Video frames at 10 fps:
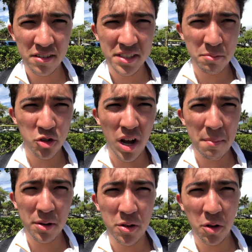There's some
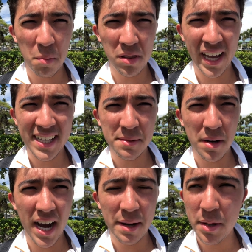tropical plants
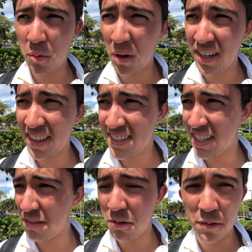behind me and whatnot. Let's
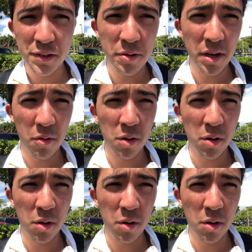get a full view here